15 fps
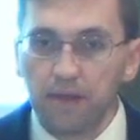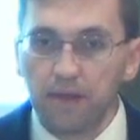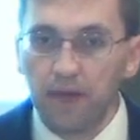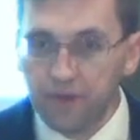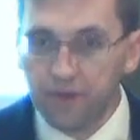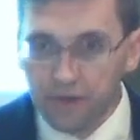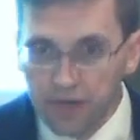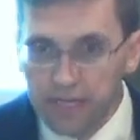
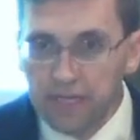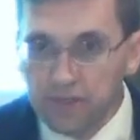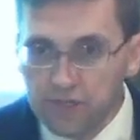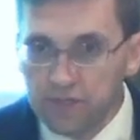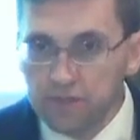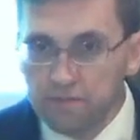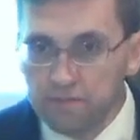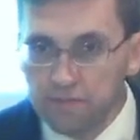under
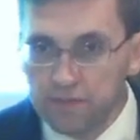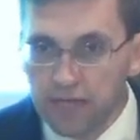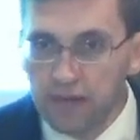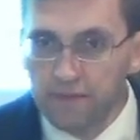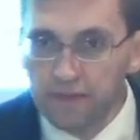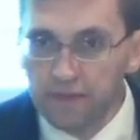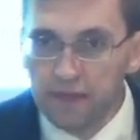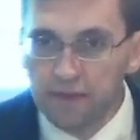each
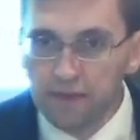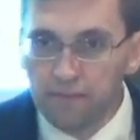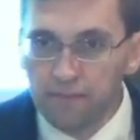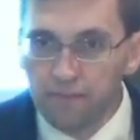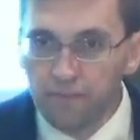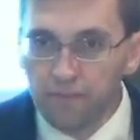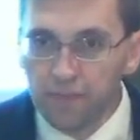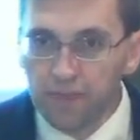covenant,
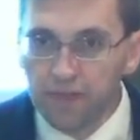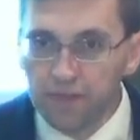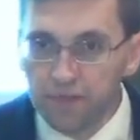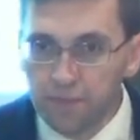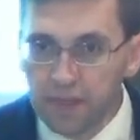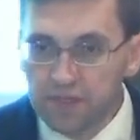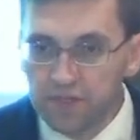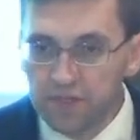
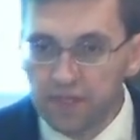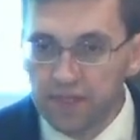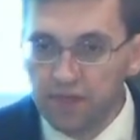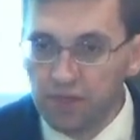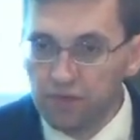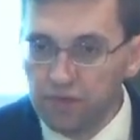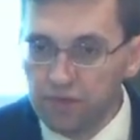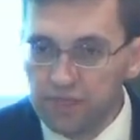especially
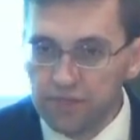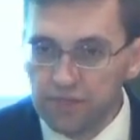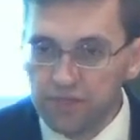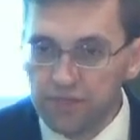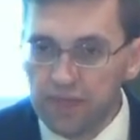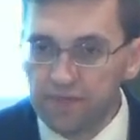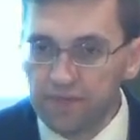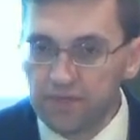though
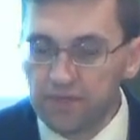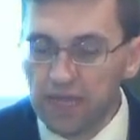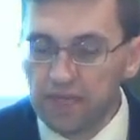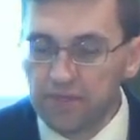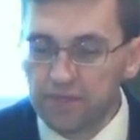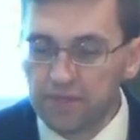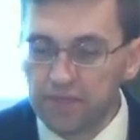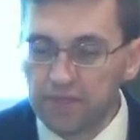Jesus
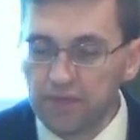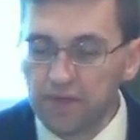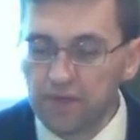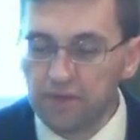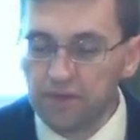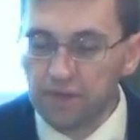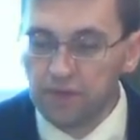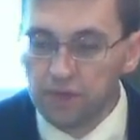emphasizes this
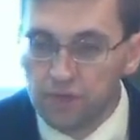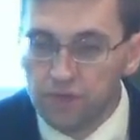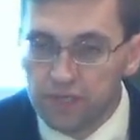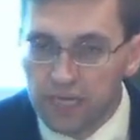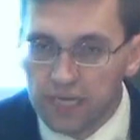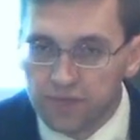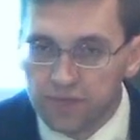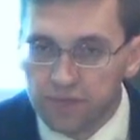under the New
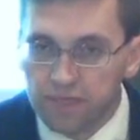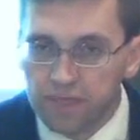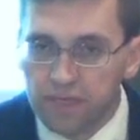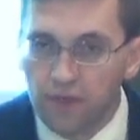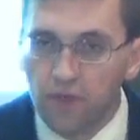Testament,